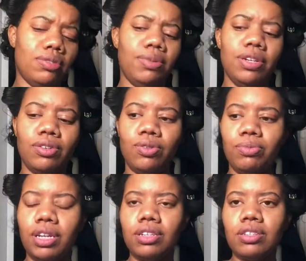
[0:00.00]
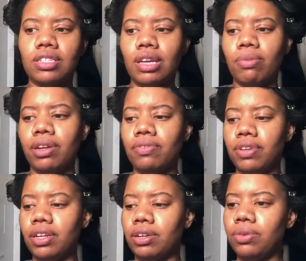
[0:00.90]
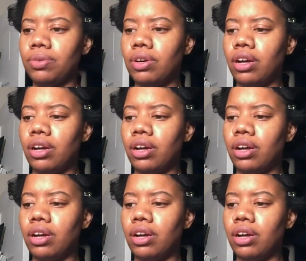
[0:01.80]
a cool minute since I made a video.